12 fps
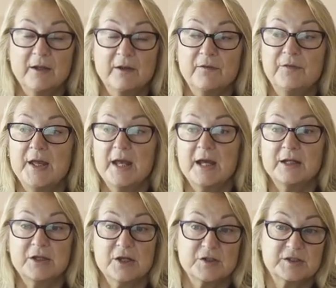
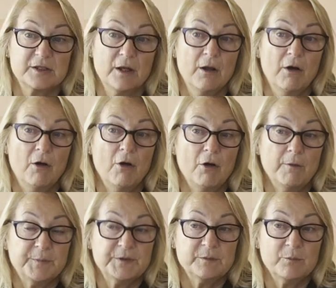that is
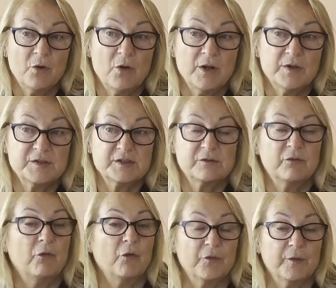optimized
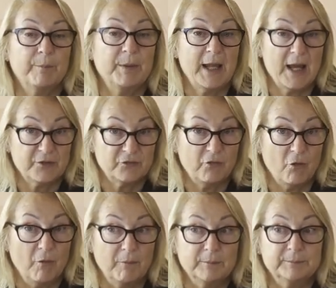for the platform.